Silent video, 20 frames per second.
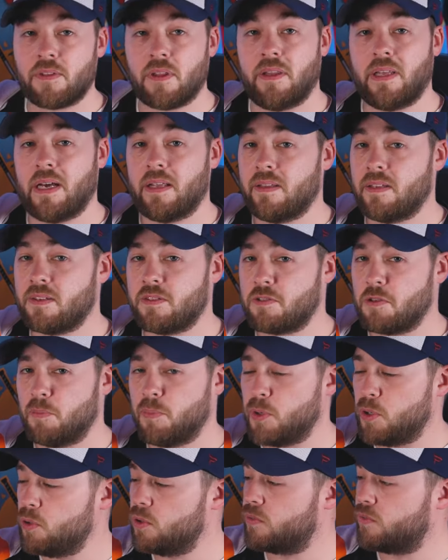than that, this is a
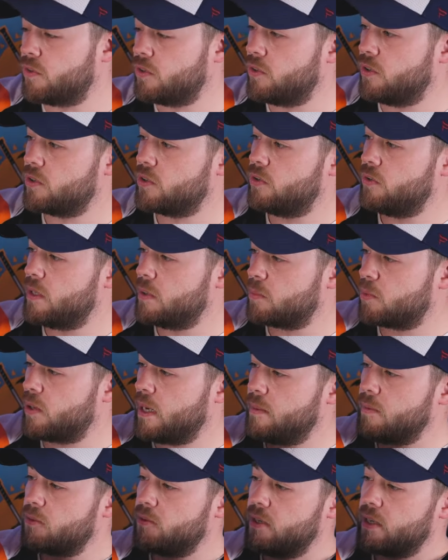beautiful logo in
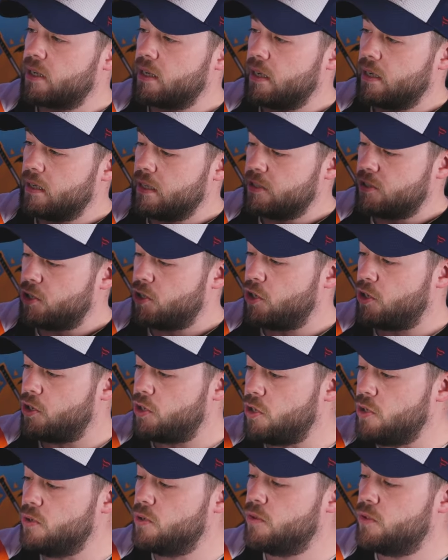prime green cut. It's
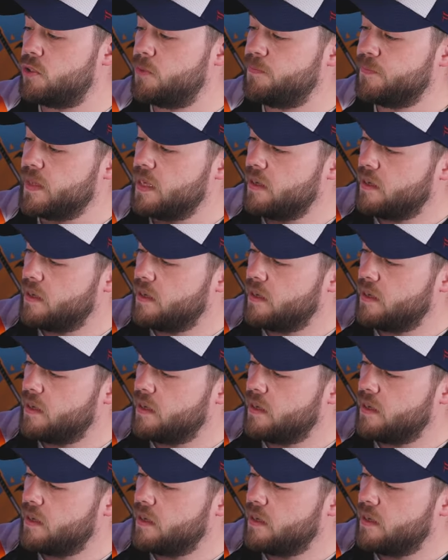huge.